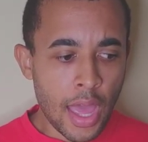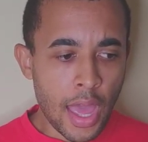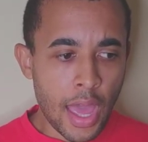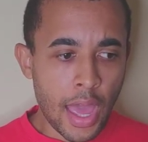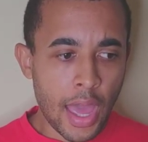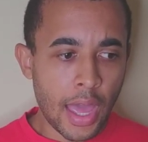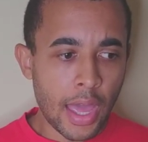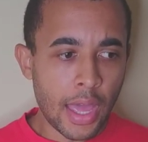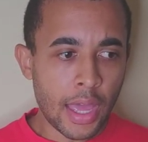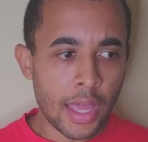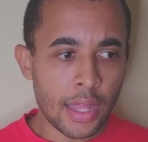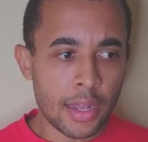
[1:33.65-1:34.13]

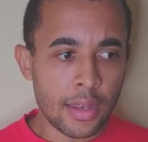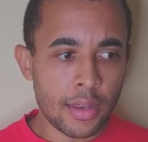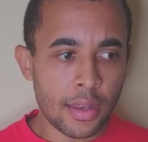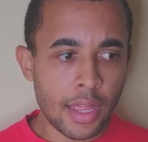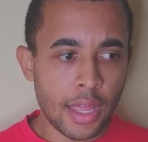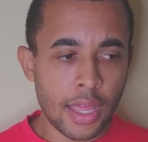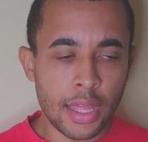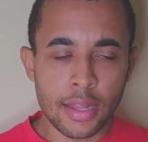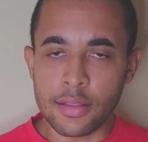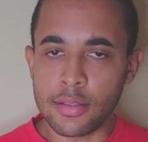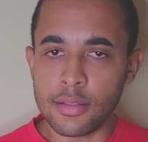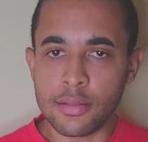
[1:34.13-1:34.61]
And
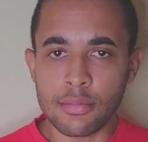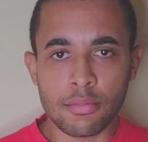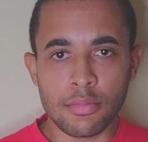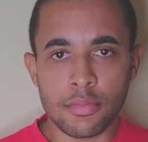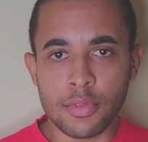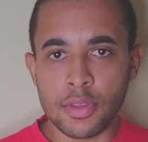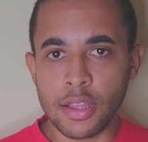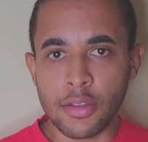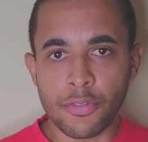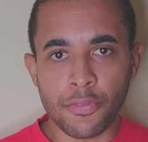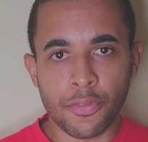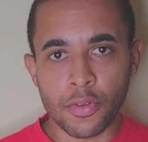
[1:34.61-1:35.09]
it
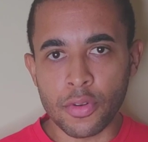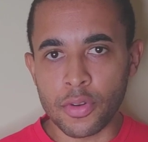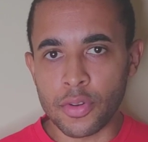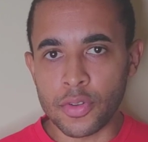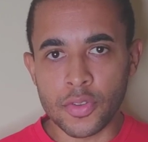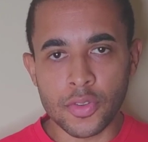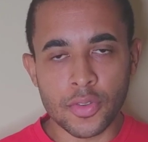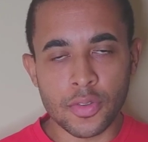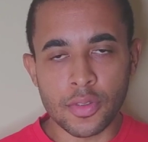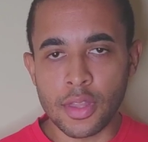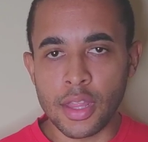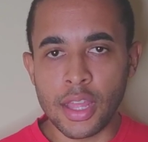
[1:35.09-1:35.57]

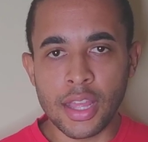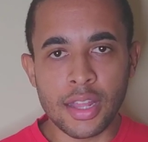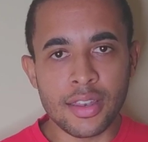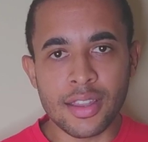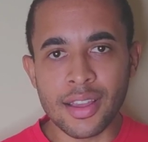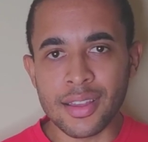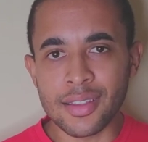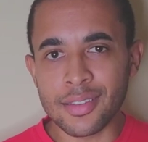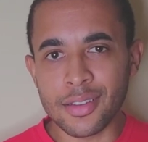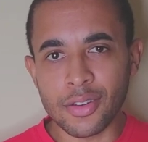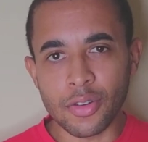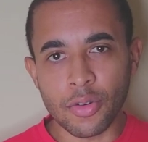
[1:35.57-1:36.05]
differs, it
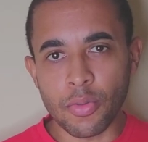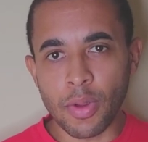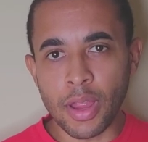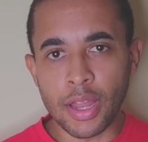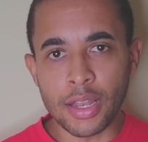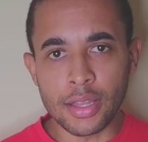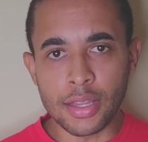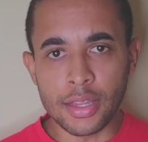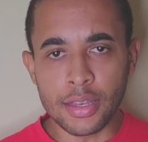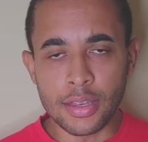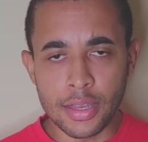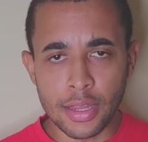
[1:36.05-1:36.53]
doesn't
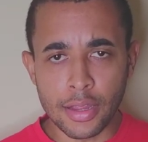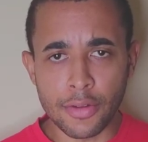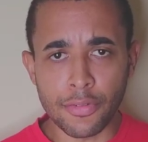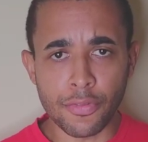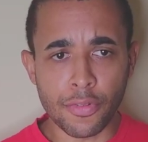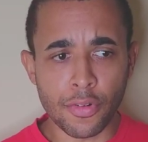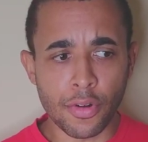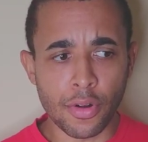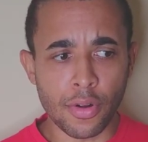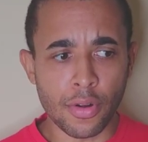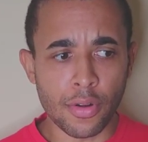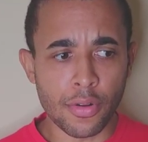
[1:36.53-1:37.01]
greatly
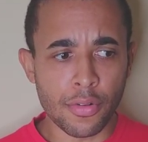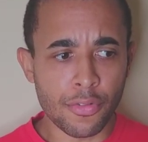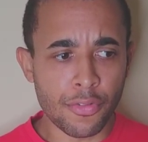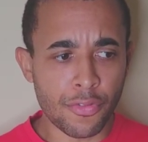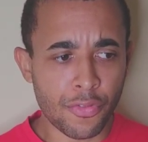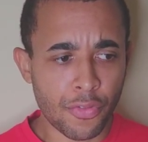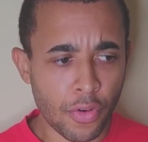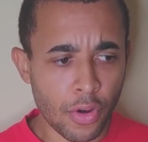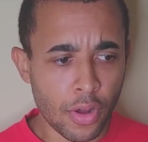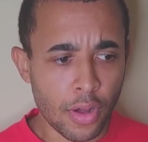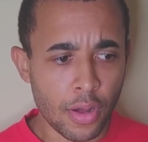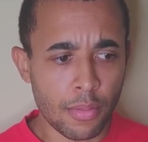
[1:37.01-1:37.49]
differ
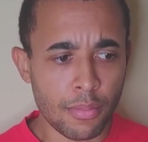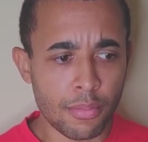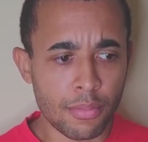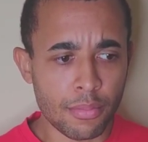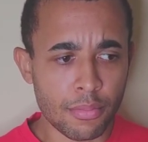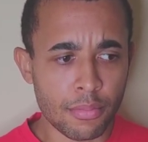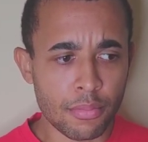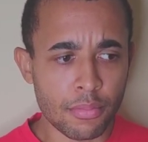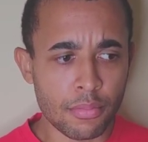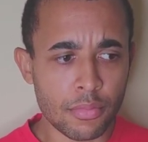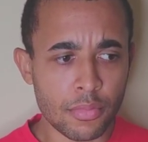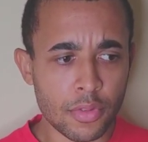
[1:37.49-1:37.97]

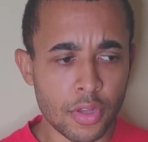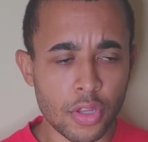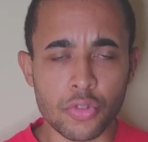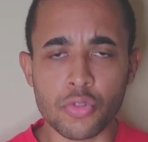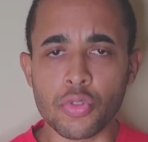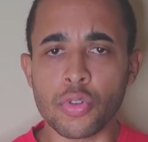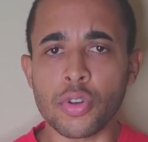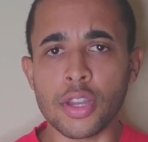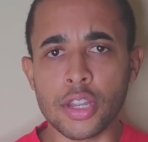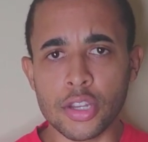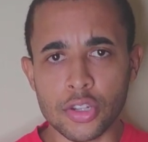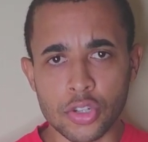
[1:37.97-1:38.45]
from the
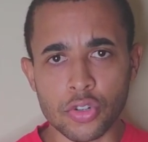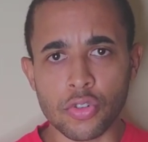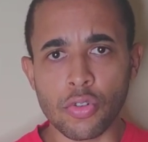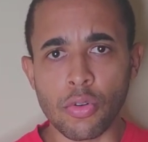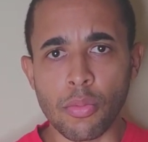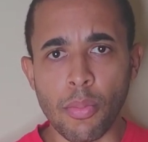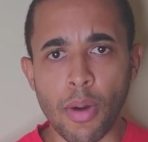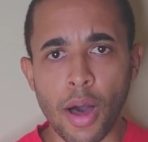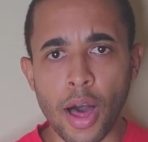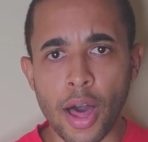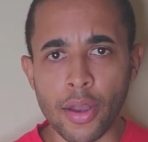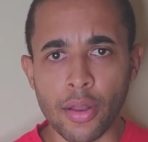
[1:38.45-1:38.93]
traditional
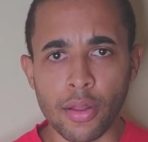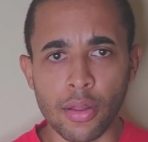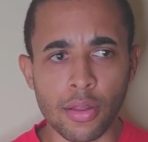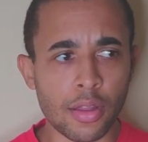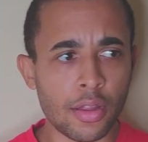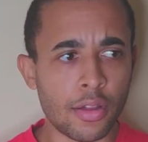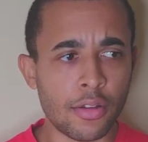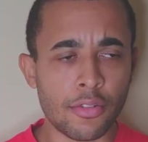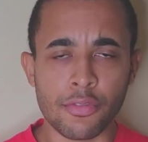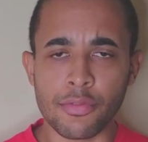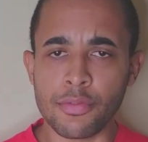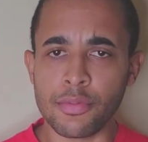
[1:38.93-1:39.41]
model
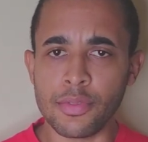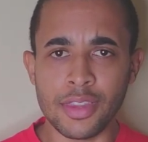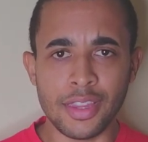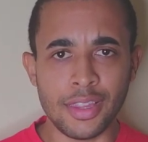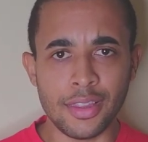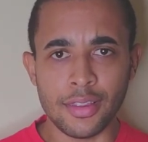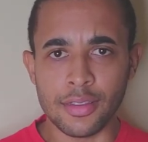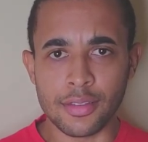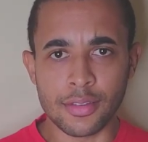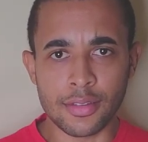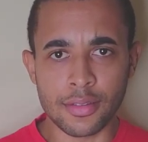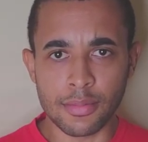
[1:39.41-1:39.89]
of
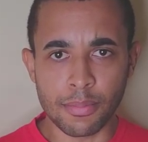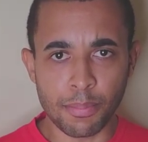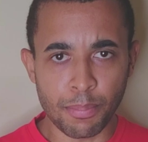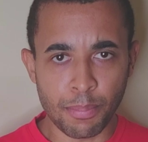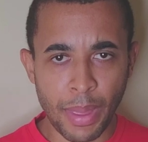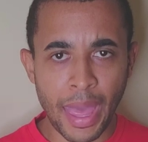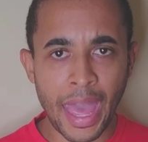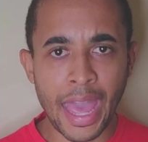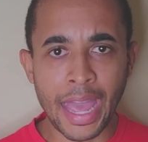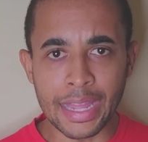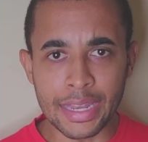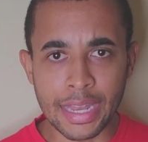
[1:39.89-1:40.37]
these
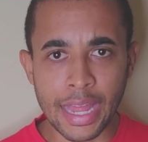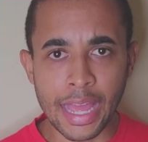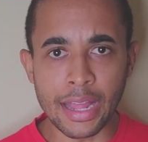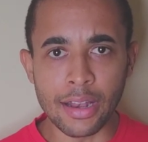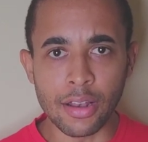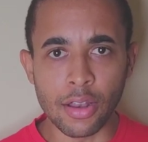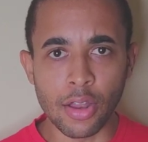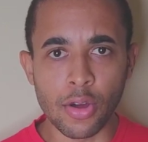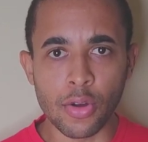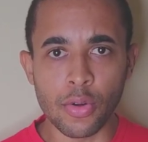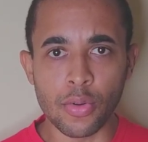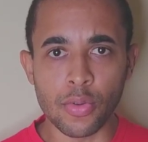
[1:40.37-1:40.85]
payday
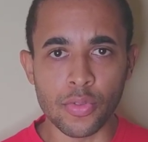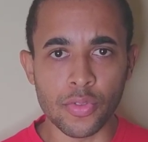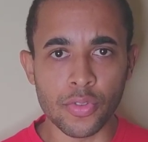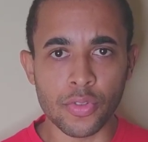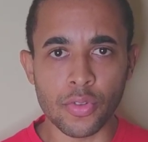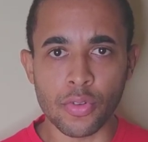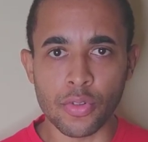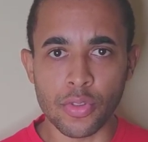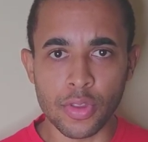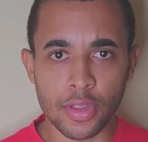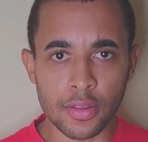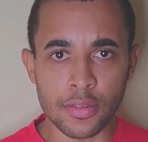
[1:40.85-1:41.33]
loans
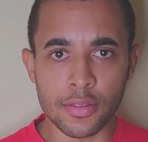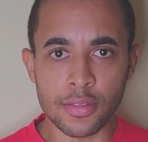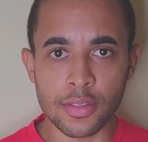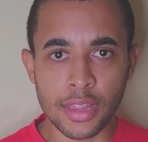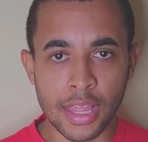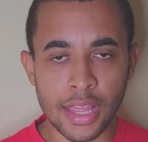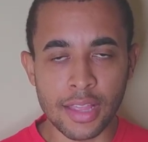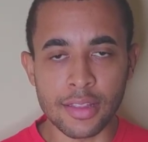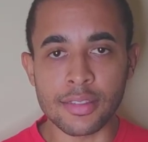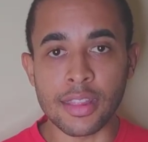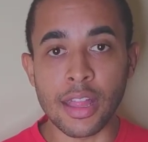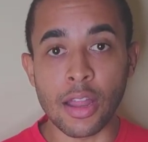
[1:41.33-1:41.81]
or these
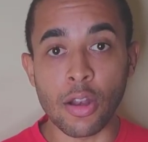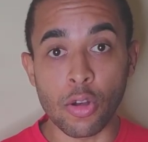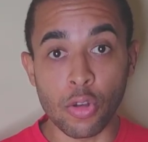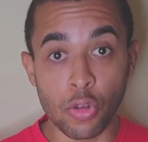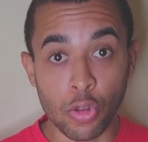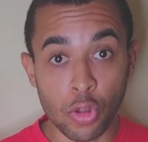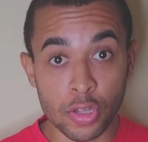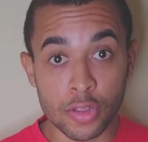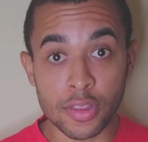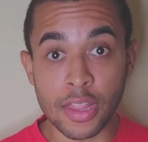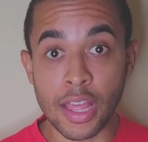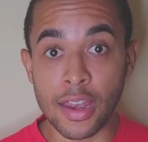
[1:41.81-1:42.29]
things that are
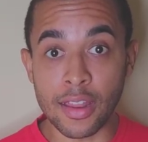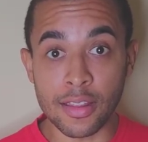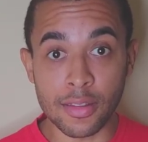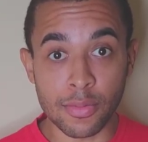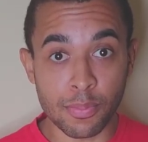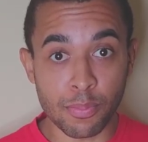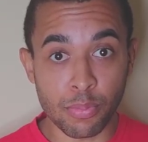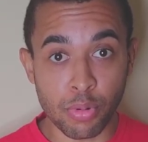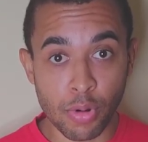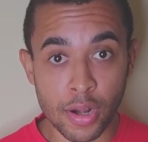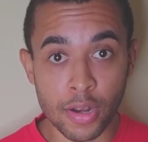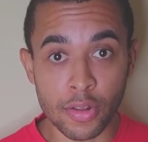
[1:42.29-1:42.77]
looked at as
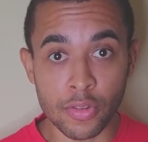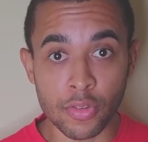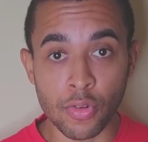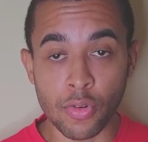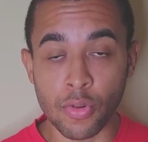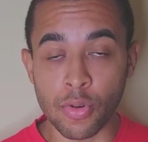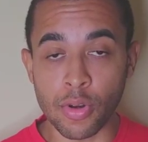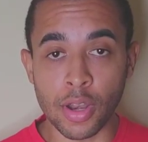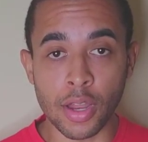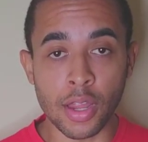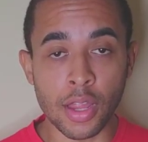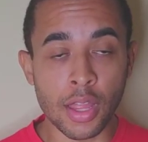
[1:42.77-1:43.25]

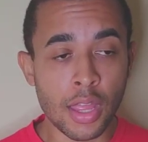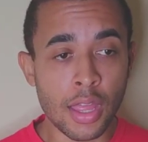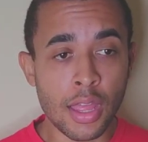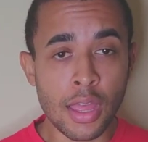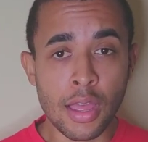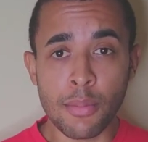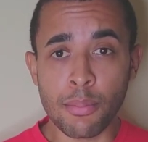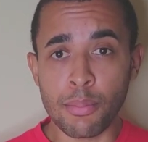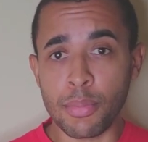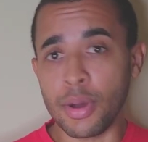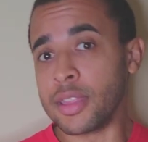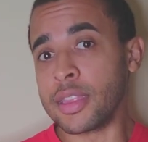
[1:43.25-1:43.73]
predatory,
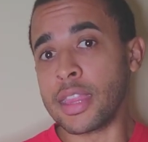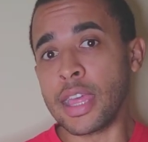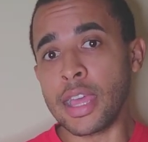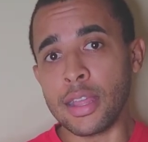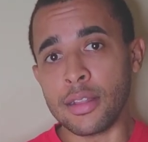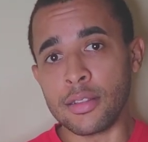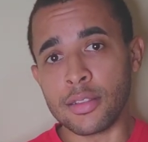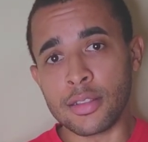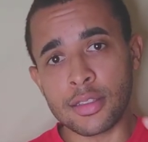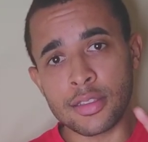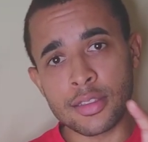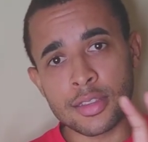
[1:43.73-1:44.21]
but
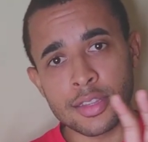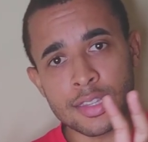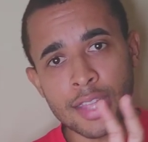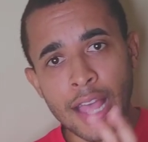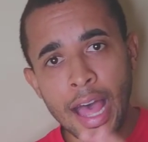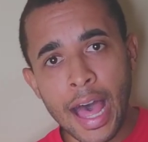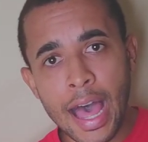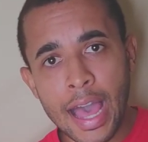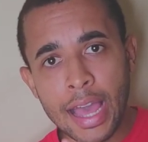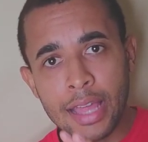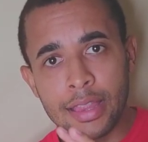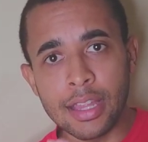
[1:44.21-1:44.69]
they
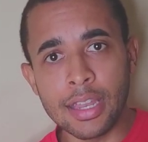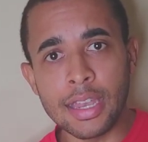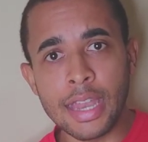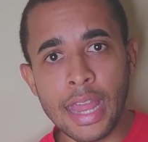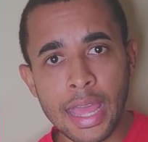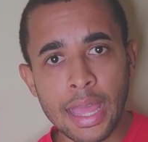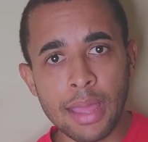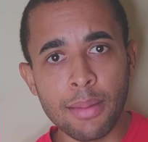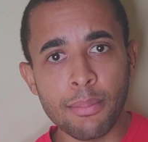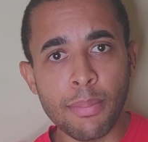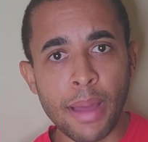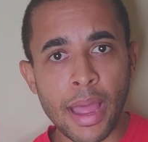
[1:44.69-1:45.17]
tie the
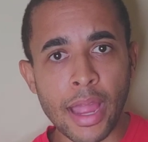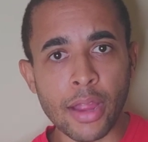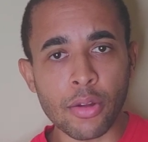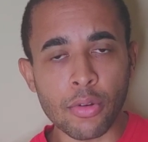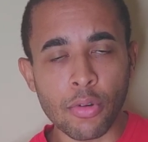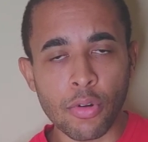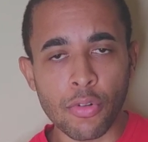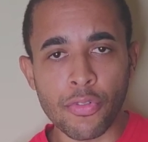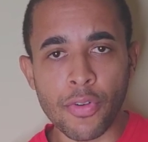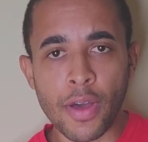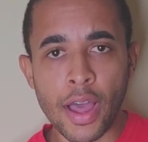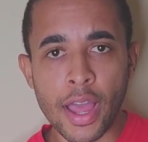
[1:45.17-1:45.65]
name
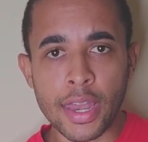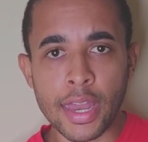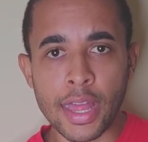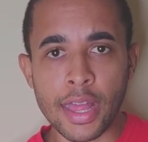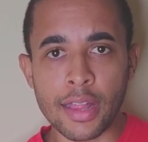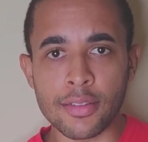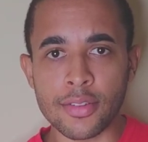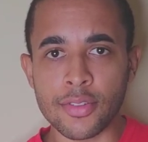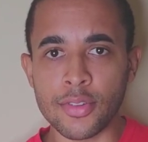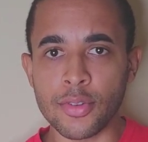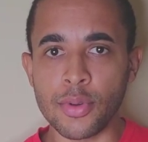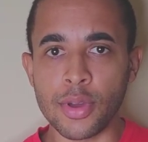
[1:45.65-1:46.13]

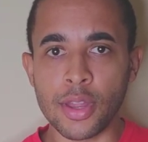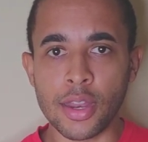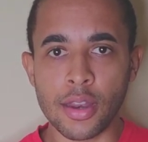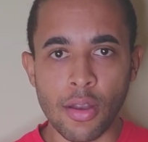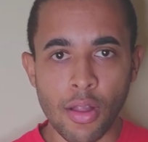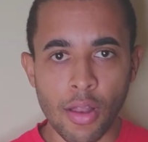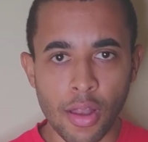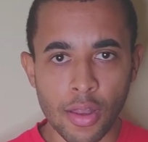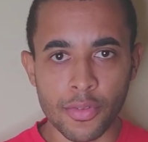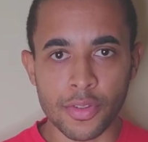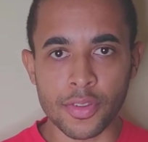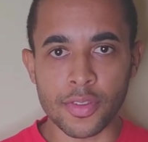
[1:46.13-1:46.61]
microfinance to it, and
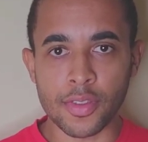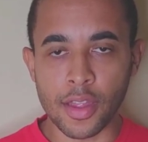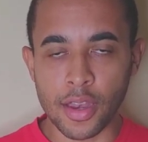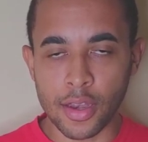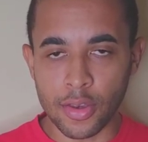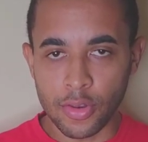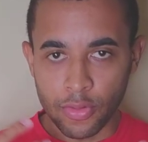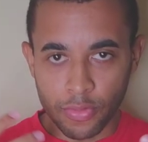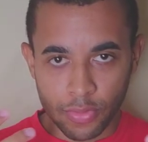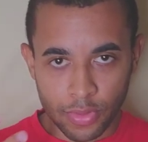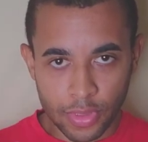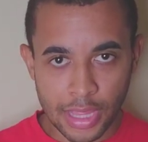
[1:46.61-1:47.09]
all of a sudden
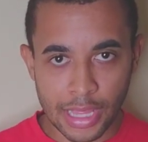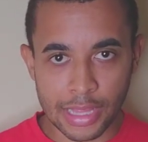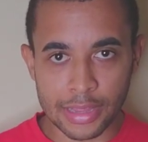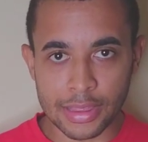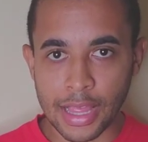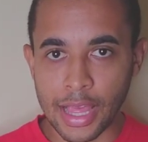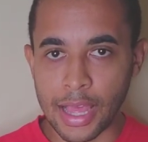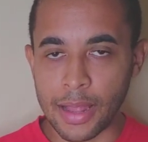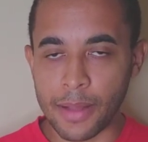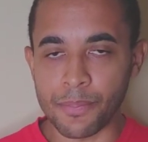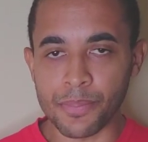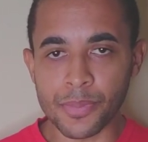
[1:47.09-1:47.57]
you think
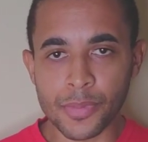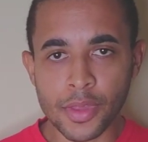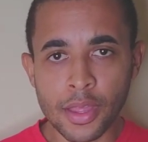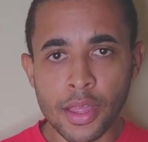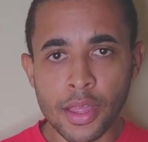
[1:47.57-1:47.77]
that